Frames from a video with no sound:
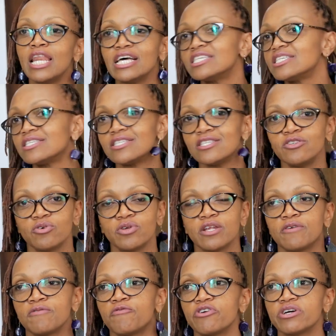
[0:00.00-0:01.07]
less, you
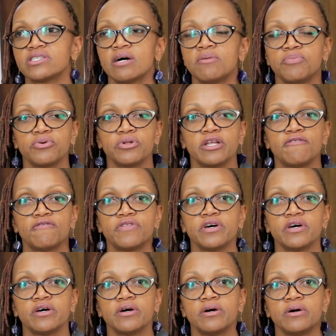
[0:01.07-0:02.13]
know, for example, if
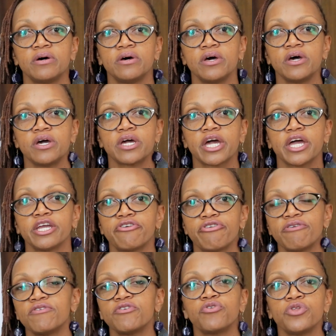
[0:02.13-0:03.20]
the Kenya
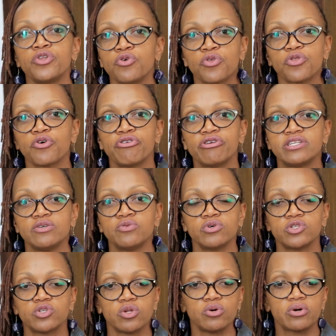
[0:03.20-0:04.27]
Revenue Authority
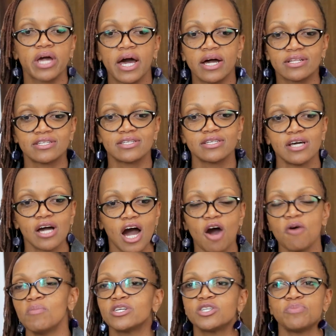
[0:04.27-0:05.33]
want to look at
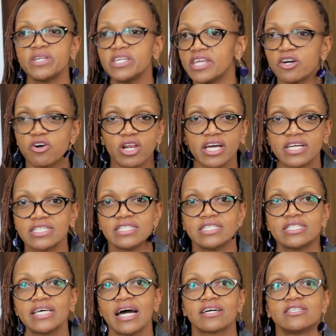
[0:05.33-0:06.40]
how much money they collect
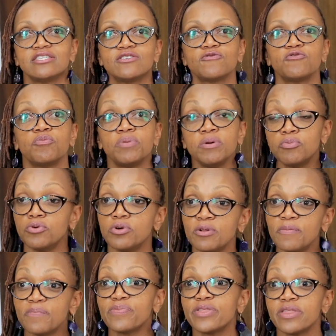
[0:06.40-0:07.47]
in taxes for people,
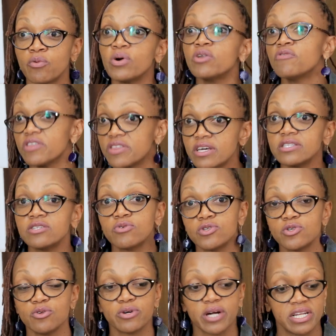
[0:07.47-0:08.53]
one of the things they want
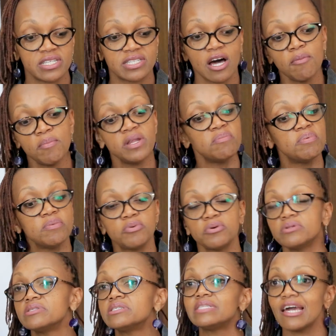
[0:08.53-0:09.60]
to look at is how many
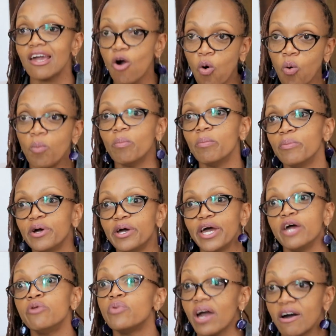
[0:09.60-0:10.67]
people stay home
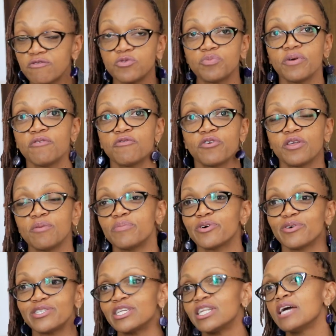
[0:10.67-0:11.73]
and we have to pay for them,
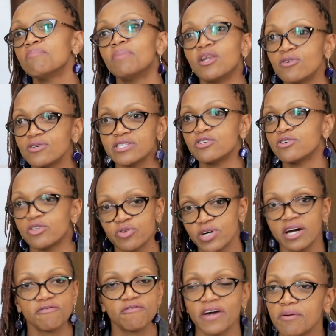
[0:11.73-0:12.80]
because the labor laws, you
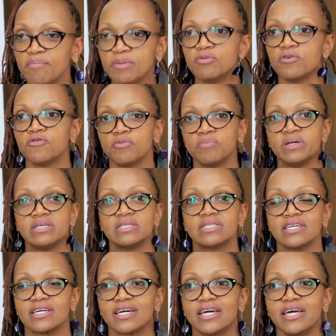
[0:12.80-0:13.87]
can't fire people for being
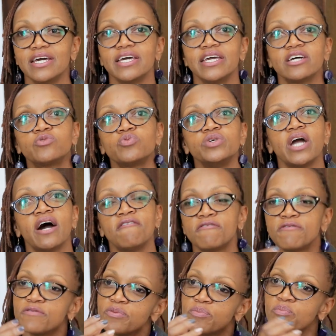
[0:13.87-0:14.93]
sick. Yet we have
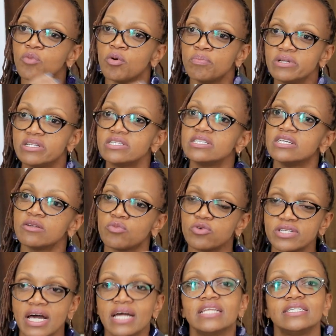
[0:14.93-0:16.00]
morbidity and
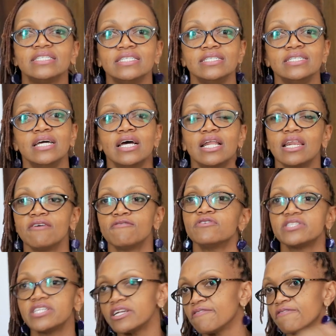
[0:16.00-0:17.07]
mortality
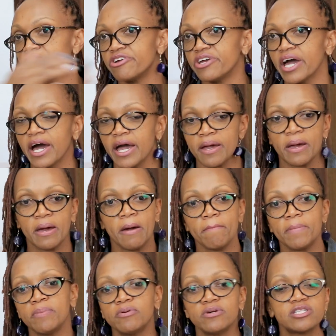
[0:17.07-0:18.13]
levels that are very high.
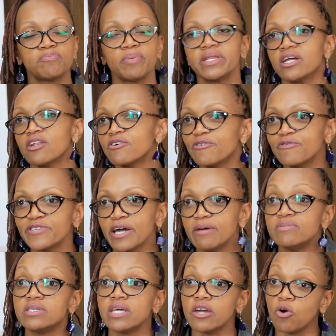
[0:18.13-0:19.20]
People spend a lot of
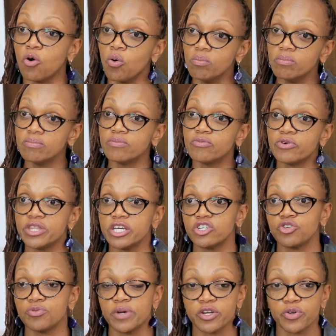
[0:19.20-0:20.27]
time staying home when they
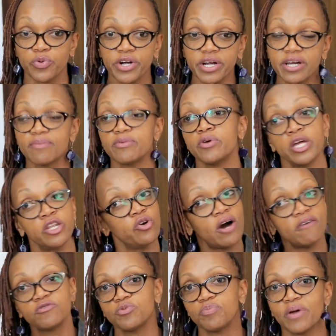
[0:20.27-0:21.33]
should be at work, and you
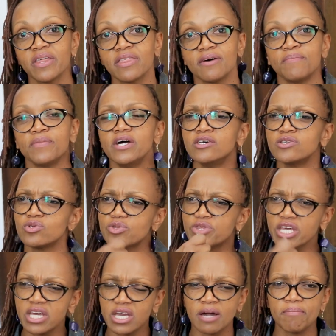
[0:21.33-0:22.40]
have to pay them. So
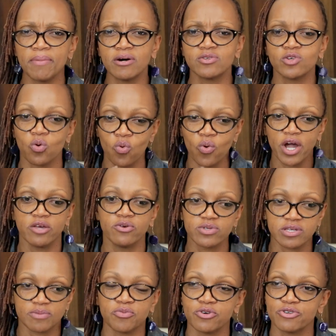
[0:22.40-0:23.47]
thinking about why you
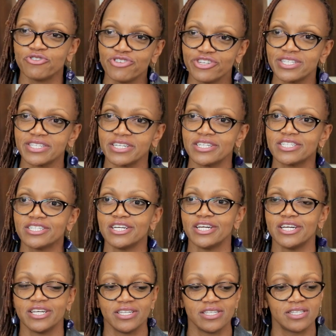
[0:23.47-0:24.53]
support research
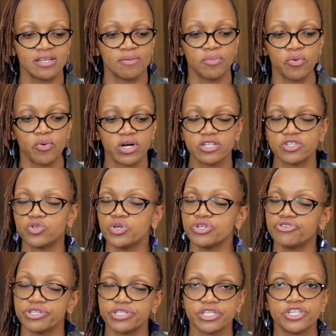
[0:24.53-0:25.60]
is, number one, to
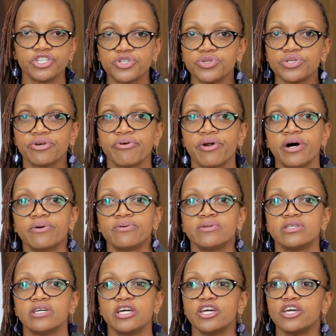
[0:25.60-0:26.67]
address issues
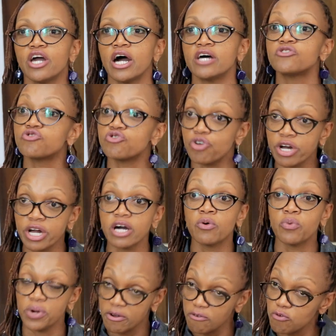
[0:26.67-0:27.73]
around a stronger
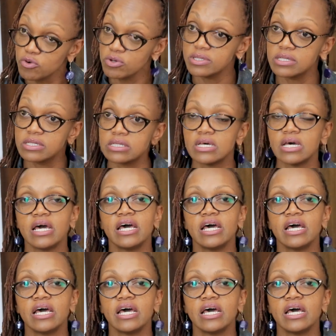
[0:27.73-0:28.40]
workforce.